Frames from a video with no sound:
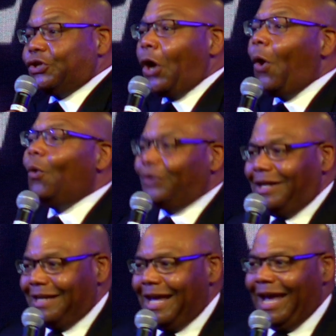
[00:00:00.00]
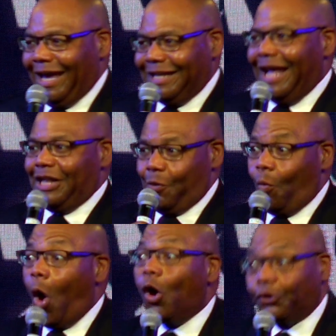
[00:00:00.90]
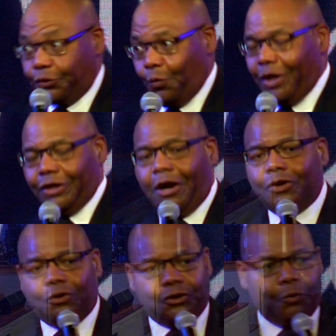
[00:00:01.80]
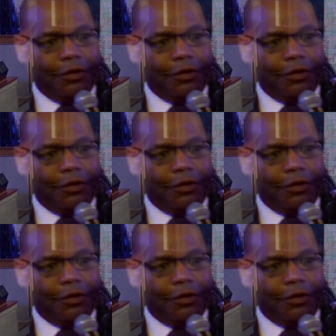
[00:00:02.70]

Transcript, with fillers: toted in and he walked away. Y'all don't know when